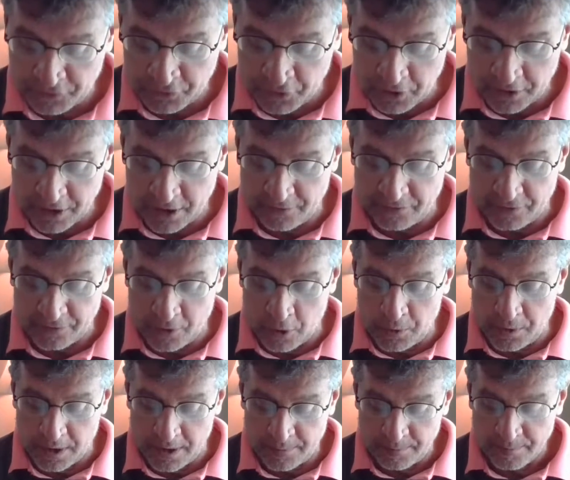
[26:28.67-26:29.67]
circuit of
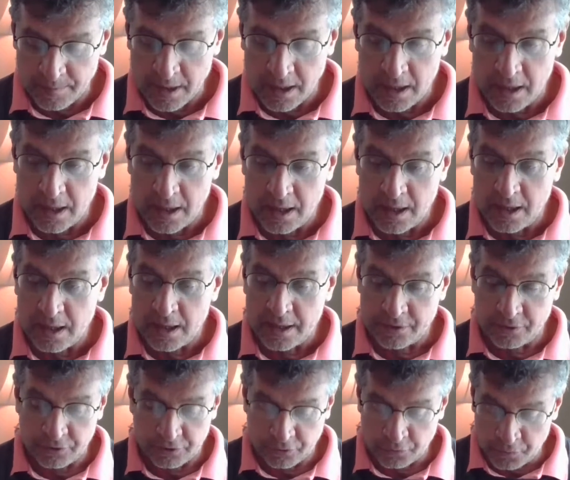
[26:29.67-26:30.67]
Havona,
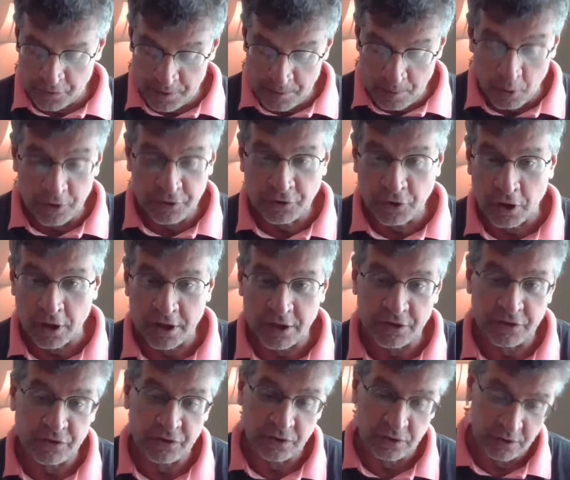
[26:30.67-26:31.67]
there's 3 more
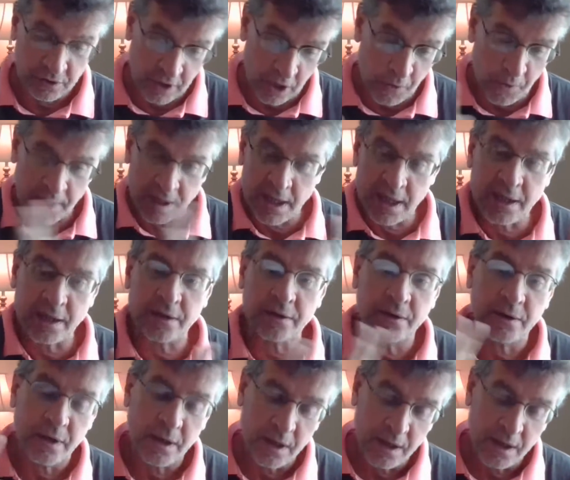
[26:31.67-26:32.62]
circuits going in